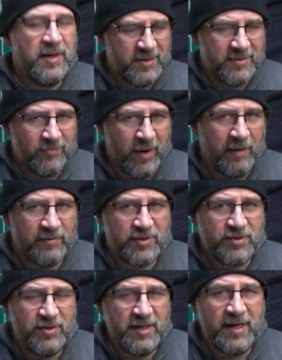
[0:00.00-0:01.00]
Rival
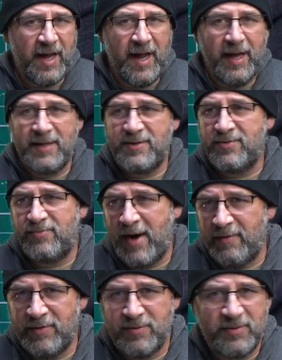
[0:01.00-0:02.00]
street gangs,
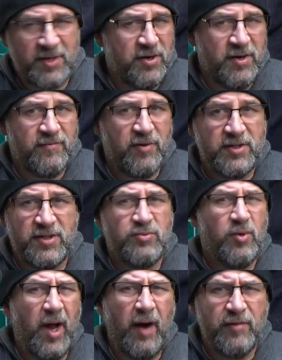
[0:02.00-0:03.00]
rival security forces,
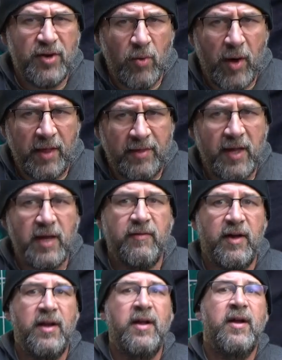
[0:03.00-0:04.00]
however you want to think of
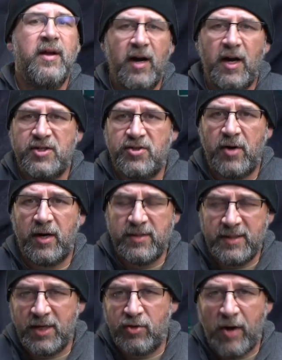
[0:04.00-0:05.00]
it, are
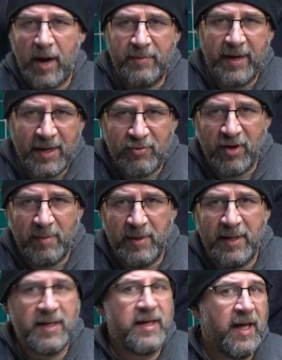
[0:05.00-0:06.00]
struggling to grab that
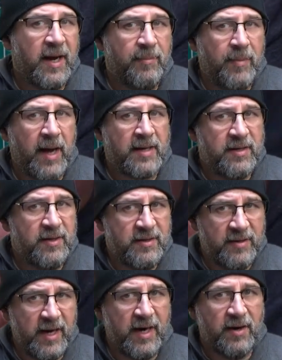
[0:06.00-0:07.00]
equipment, get it back to
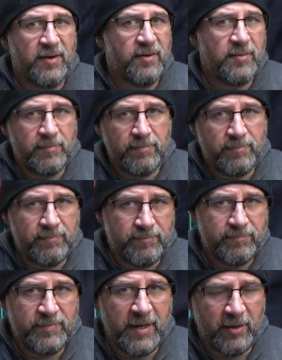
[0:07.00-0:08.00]
their
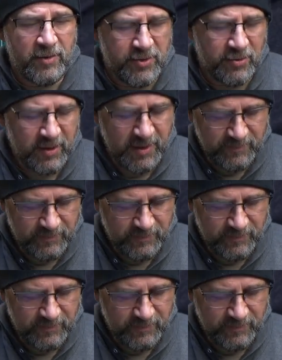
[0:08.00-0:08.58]
territory.